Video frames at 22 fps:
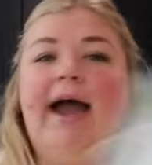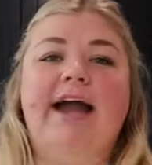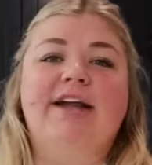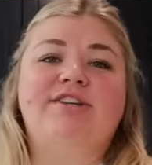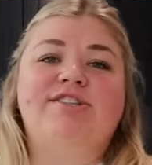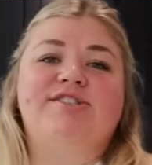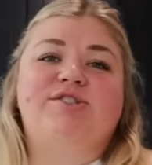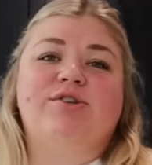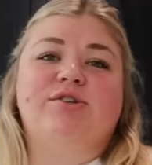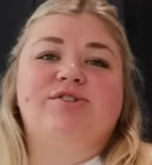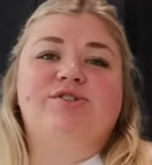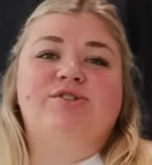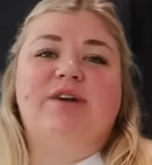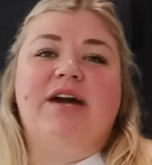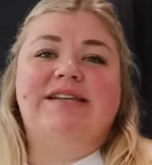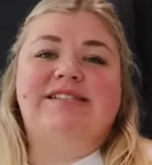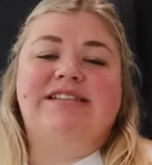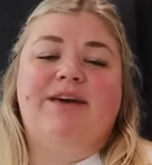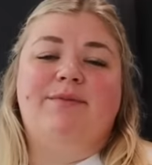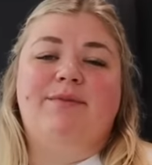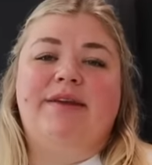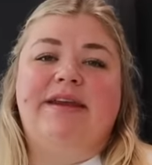I just told you
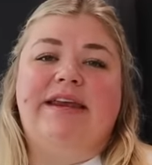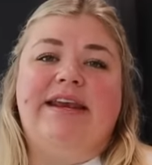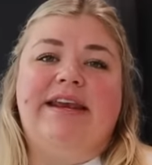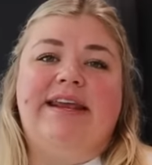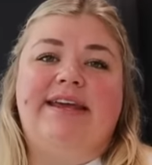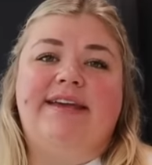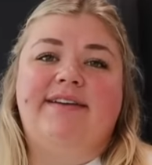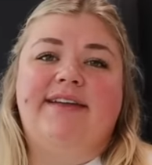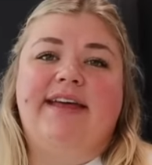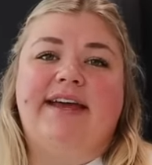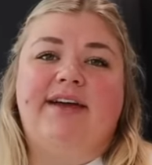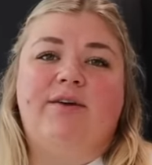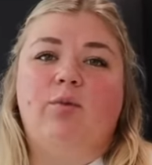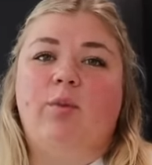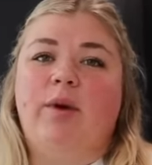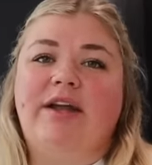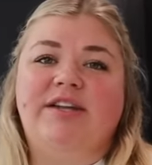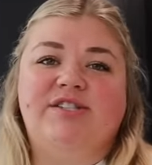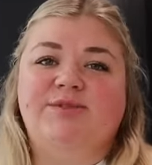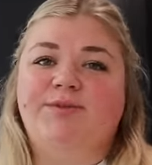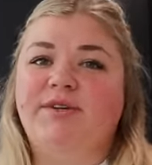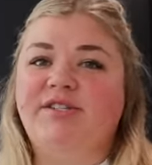guys I've been eating like
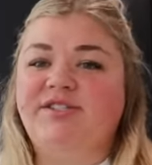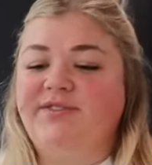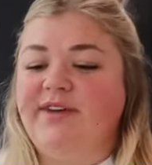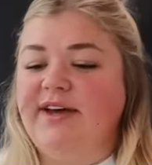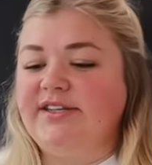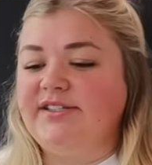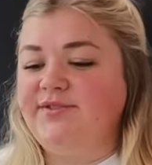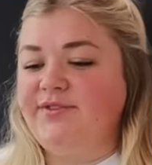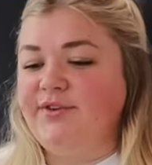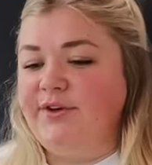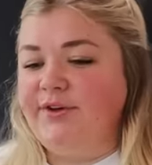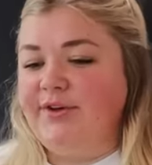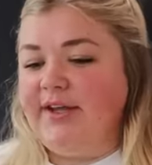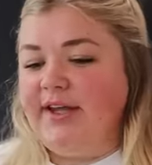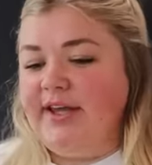way too much fast food.